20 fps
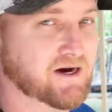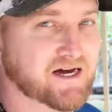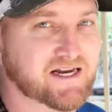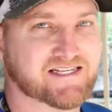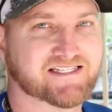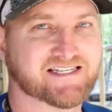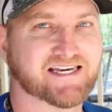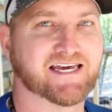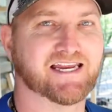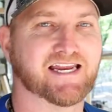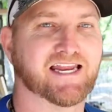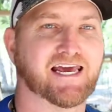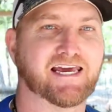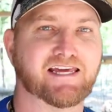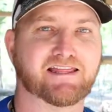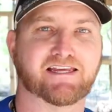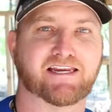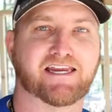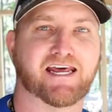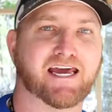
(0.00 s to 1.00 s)
But it's getting
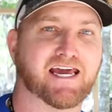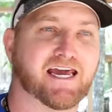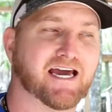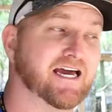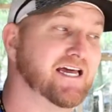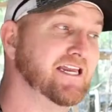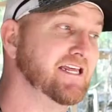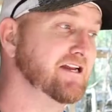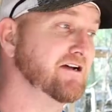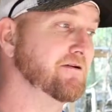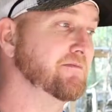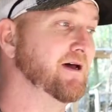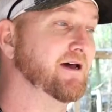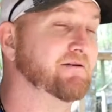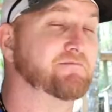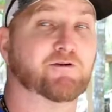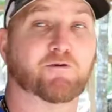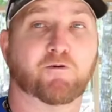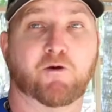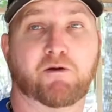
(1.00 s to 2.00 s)
late in the day. I ended up
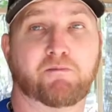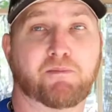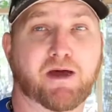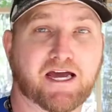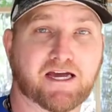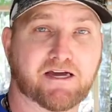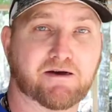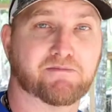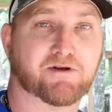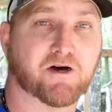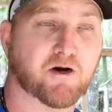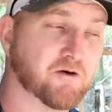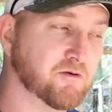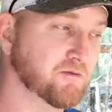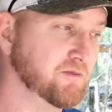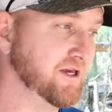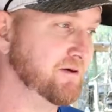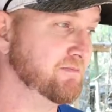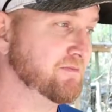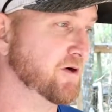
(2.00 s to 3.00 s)
having to run back up to
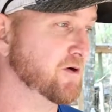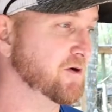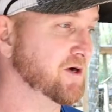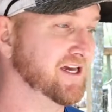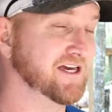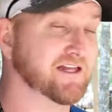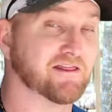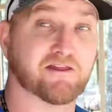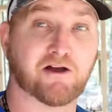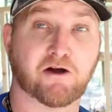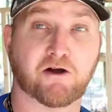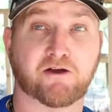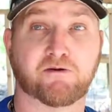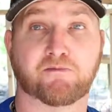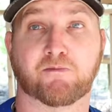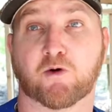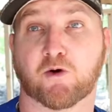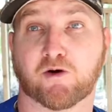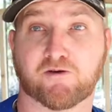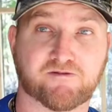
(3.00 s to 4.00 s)
Home Depot and get 30
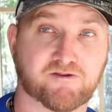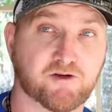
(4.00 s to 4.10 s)
more